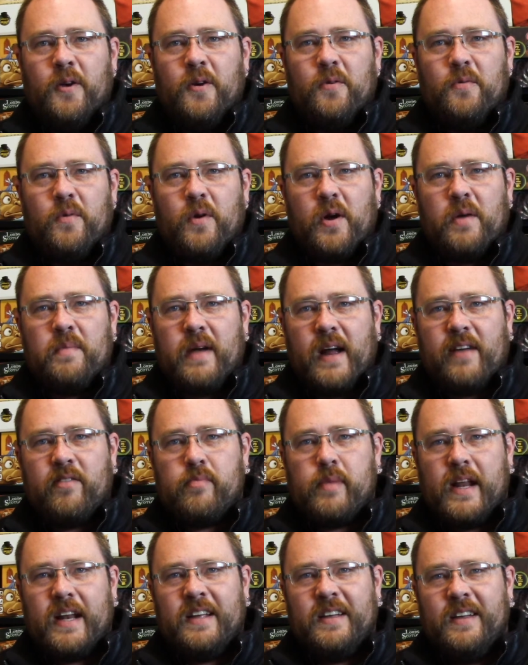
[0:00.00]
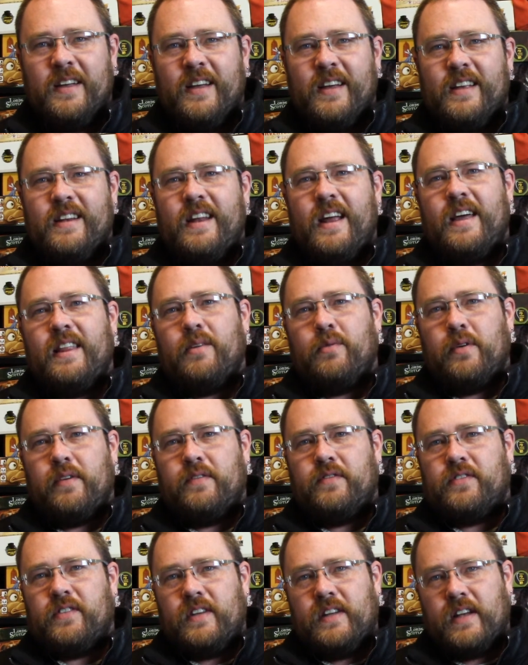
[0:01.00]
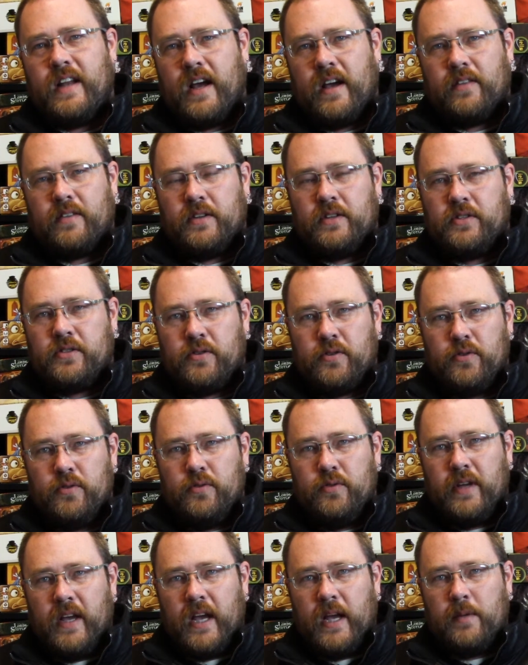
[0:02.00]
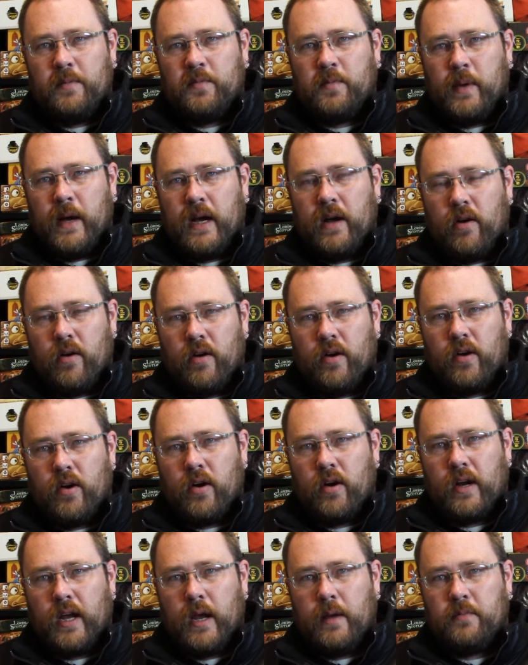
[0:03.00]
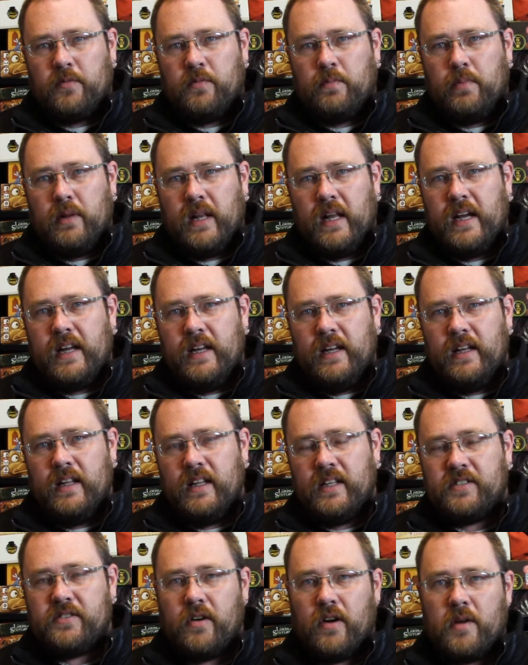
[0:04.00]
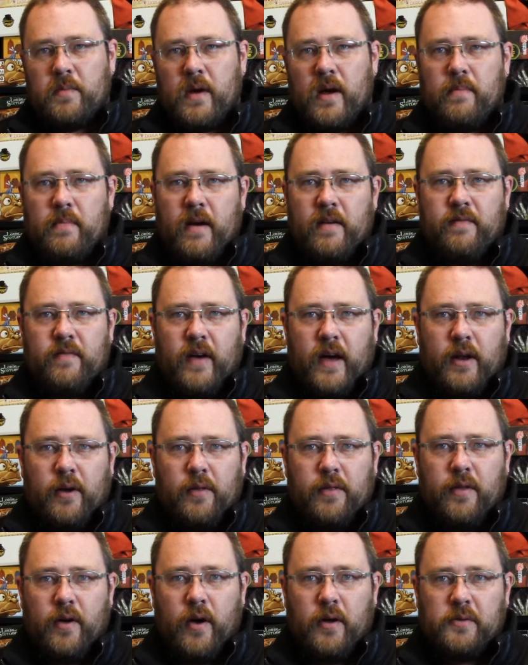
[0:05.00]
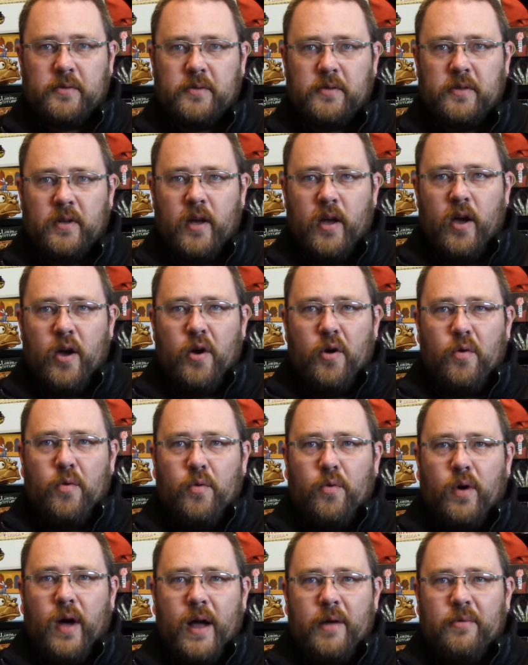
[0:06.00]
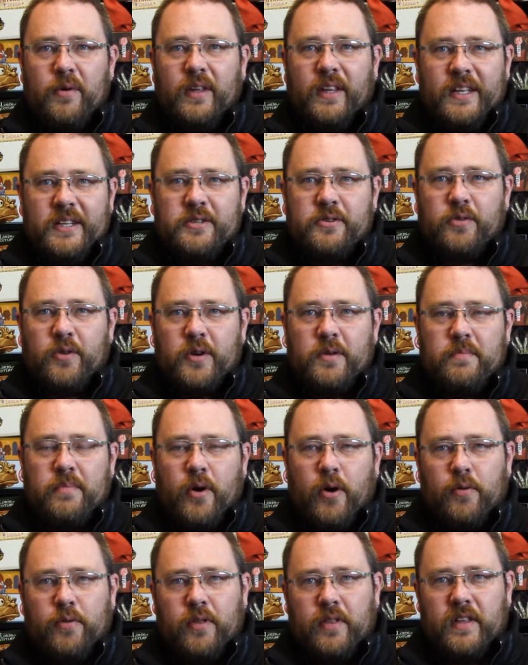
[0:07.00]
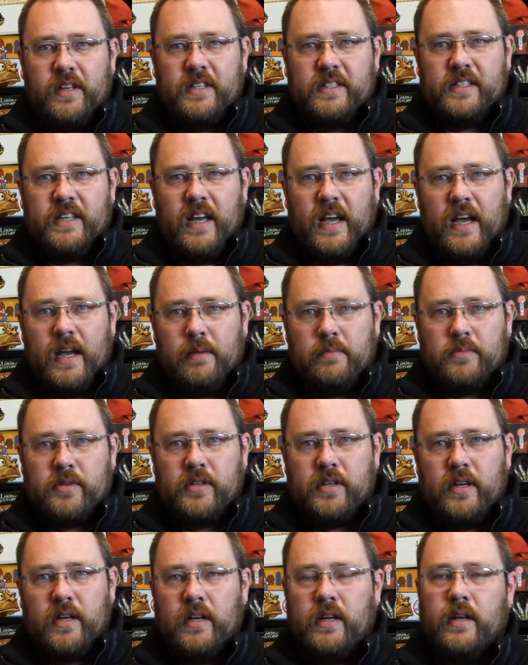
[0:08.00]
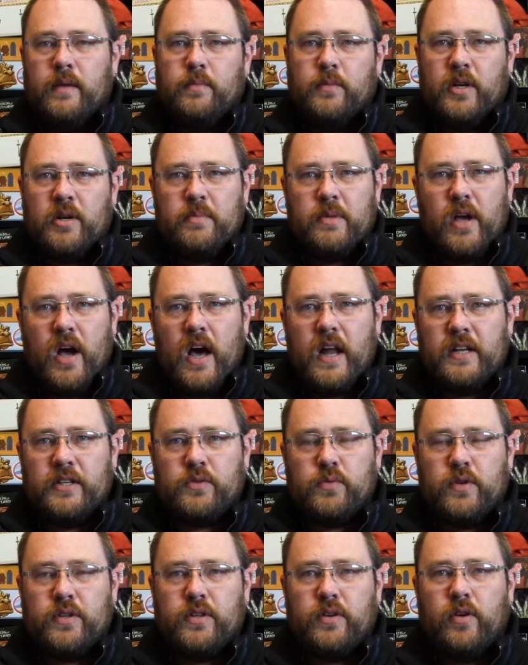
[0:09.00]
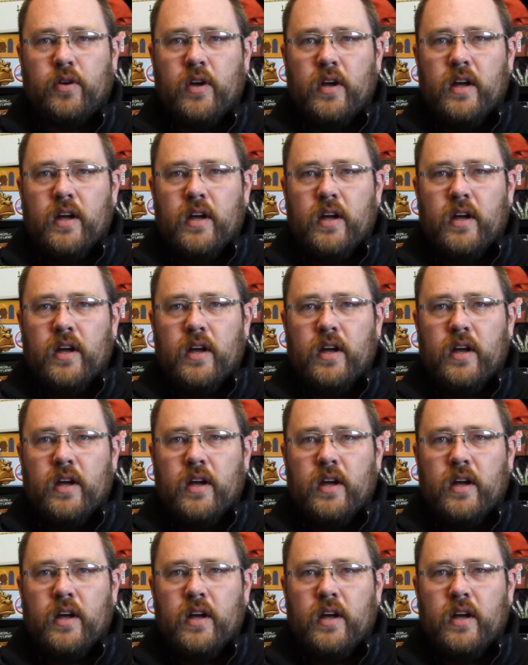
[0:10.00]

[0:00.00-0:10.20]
Welcome back, everybody. Now that we've seen how these 2 games by R&R Games play, let's talk about my final thoughts. Well, I really enjoyed both of these games. I'm going to be honest with you.